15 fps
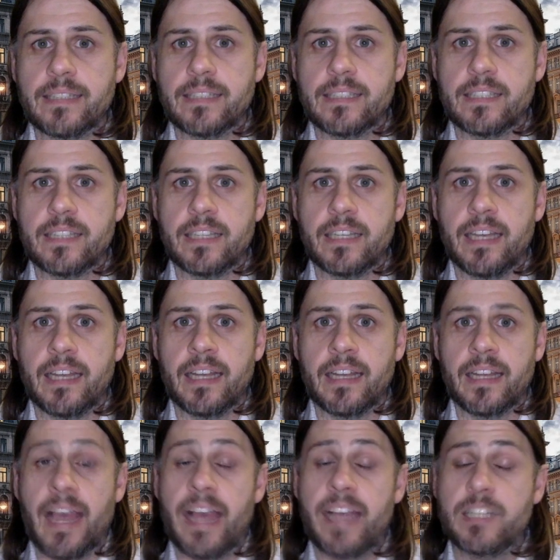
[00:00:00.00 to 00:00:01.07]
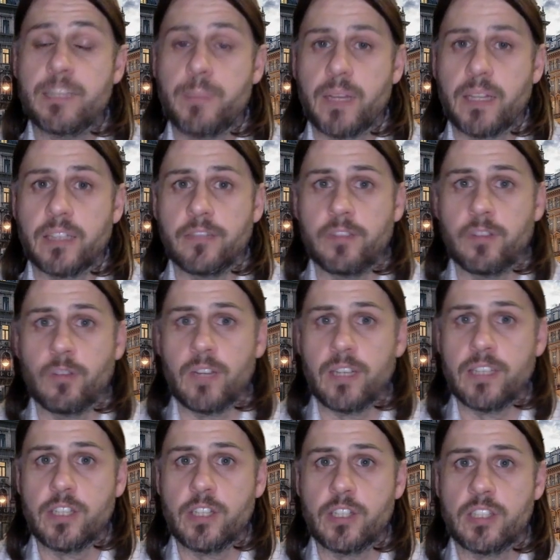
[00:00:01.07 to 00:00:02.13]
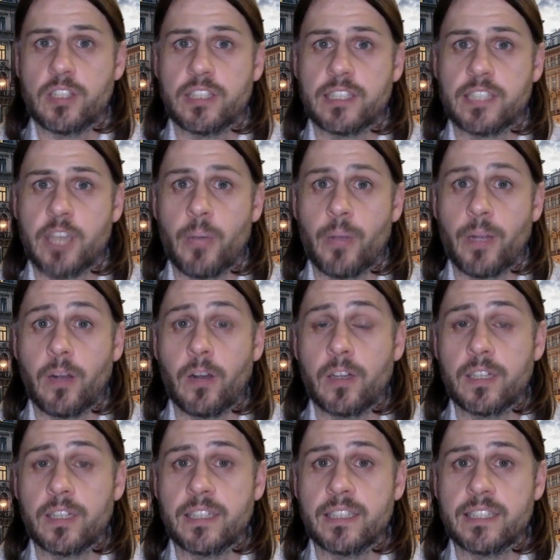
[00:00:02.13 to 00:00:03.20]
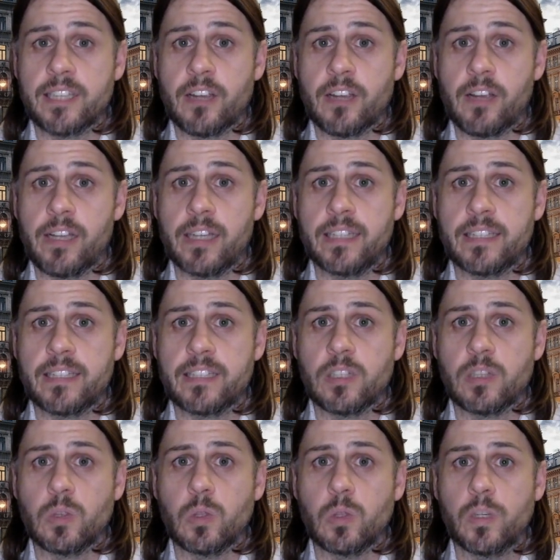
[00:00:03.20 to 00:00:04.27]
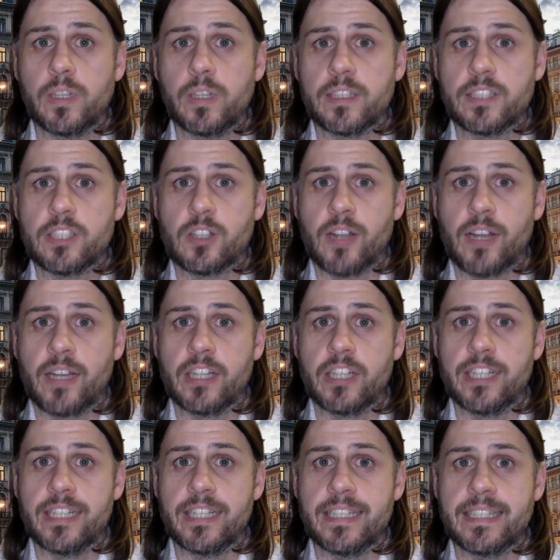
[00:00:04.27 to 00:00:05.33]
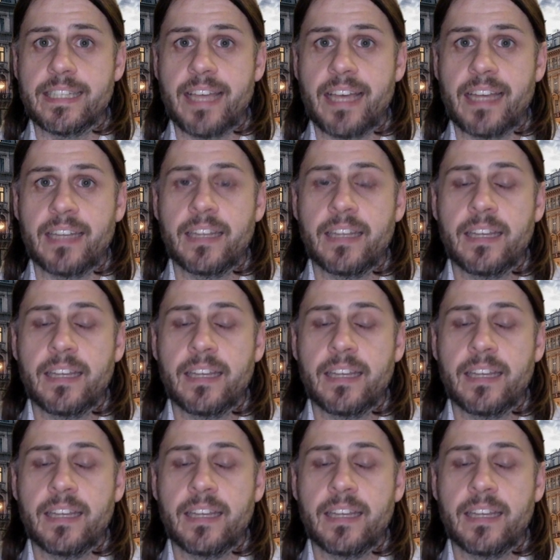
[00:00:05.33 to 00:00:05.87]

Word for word: is that another aspect of the research that's going on in this area is to look at strategies that